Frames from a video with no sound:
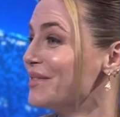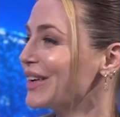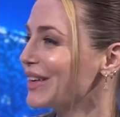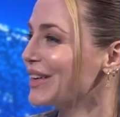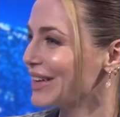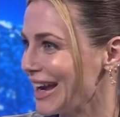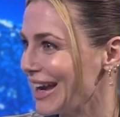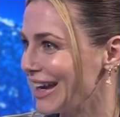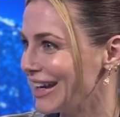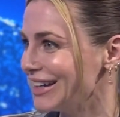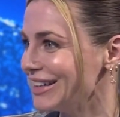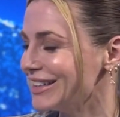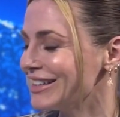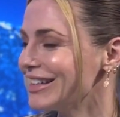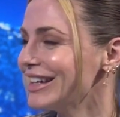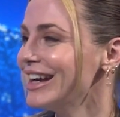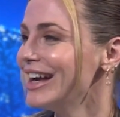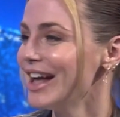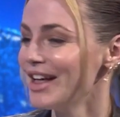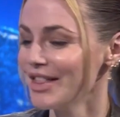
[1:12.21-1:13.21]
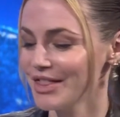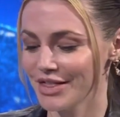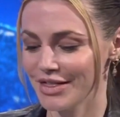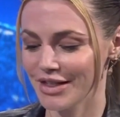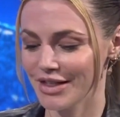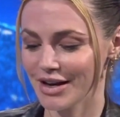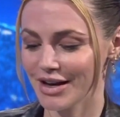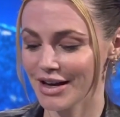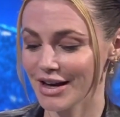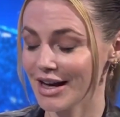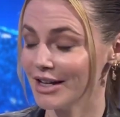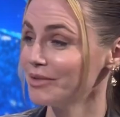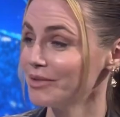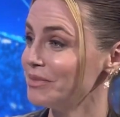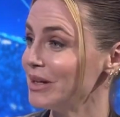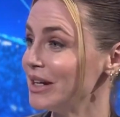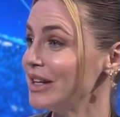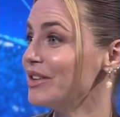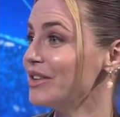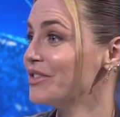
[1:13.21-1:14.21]
blockade. There has
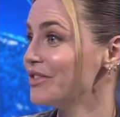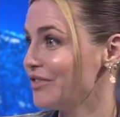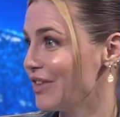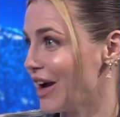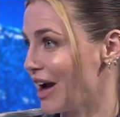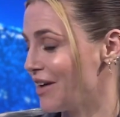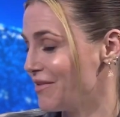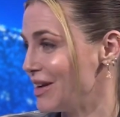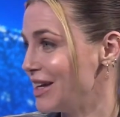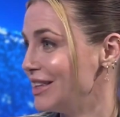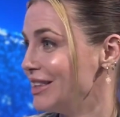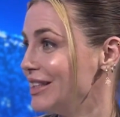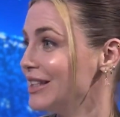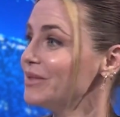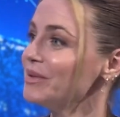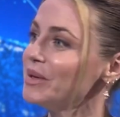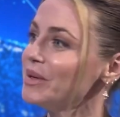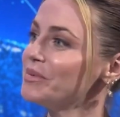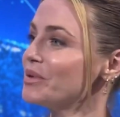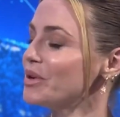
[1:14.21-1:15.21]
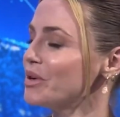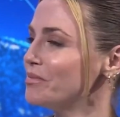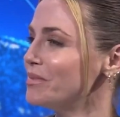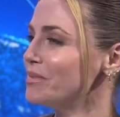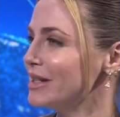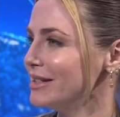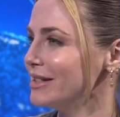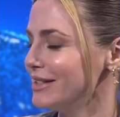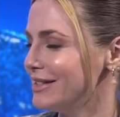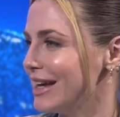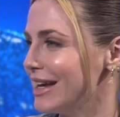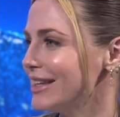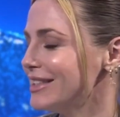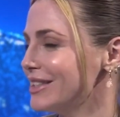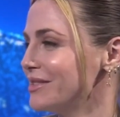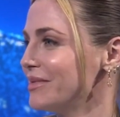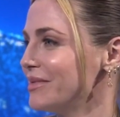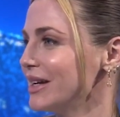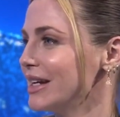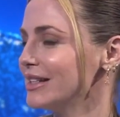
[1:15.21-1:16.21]
been famine. These people have been
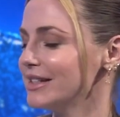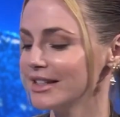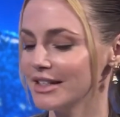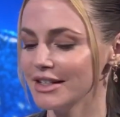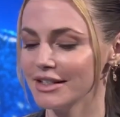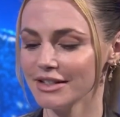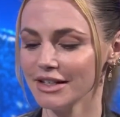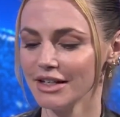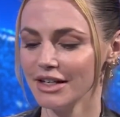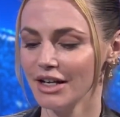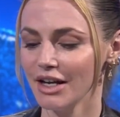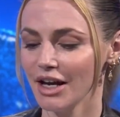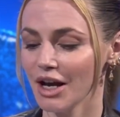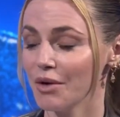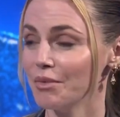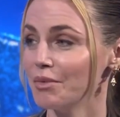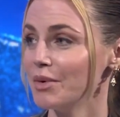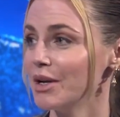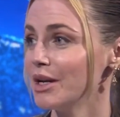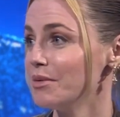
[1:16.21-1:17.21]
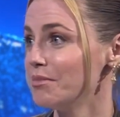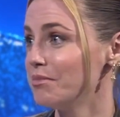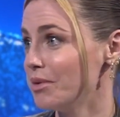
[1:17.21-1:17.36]
decimated. And we are